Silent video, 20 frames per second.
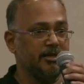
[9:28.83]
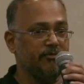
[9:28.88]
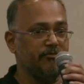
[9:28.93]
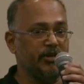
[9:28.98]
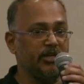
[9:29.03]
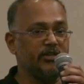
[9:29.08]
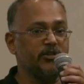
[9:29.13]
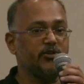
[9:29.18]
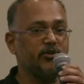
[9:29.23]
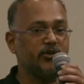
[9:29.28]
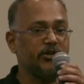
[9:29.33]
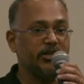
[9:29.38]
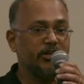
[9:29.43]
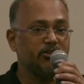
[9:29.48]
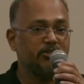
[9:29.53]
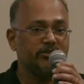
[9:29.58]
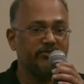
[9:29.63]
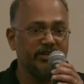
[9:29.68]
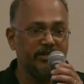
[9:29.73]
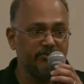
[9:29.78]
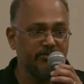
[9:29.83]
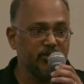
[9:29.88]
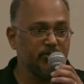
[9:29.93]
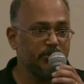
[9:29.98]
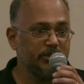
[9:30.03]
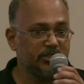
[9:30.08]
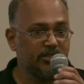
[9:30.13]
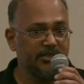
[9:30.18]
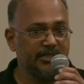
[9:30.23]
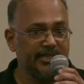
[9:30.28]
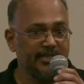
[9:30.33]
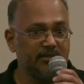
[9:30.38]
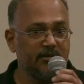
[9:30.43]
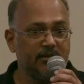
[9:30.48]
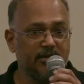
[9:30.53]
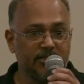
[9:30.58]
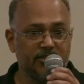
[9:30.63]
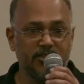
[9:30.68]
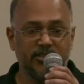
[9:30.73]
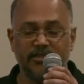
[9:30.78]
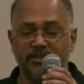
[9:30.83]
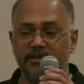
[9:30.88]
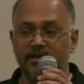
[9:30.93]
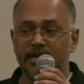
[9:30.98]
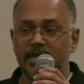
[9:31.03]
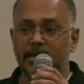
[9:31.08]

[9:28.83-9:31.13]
We need to reduce our investments on technology